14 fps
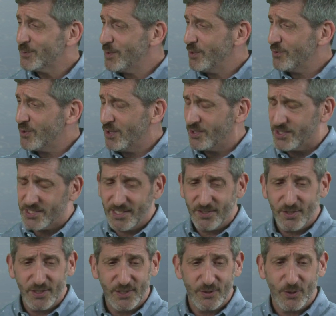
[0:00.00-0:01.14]
whether you call it
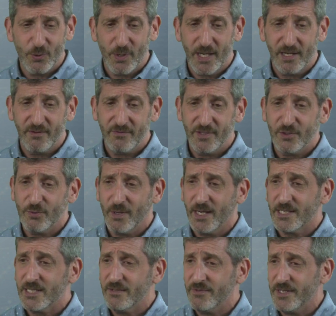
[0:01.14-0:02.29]
sentience or creative
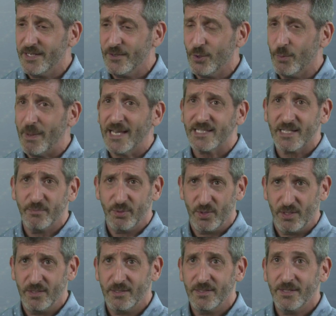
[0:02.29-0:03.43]
interactivity or
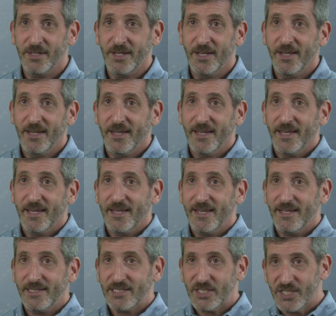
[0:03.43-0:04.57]
basketball,
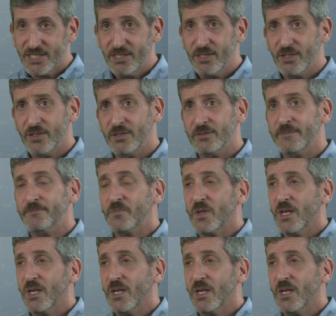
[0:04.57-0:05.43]
it's still,